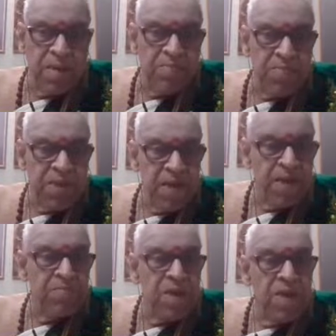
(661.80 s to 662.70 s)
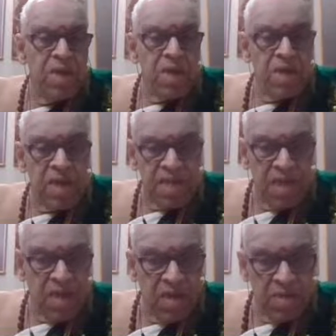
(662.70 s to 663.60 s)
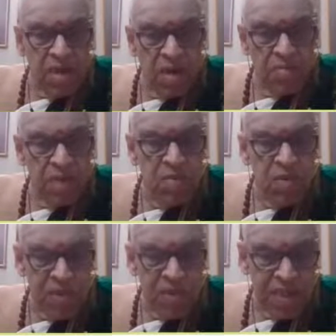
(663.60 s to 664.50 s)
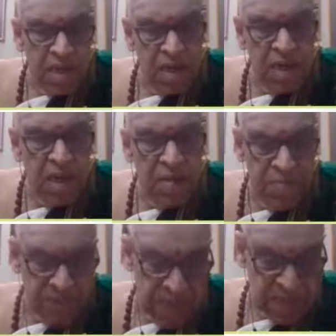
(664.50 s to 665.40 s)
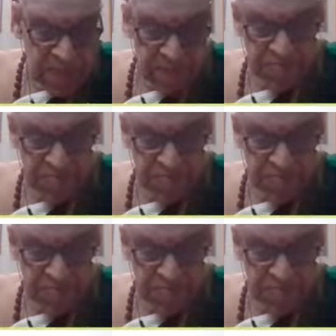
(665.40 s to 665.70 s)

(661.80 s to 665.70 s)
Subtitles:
Ramya Rashana Dama Bhushita. Next.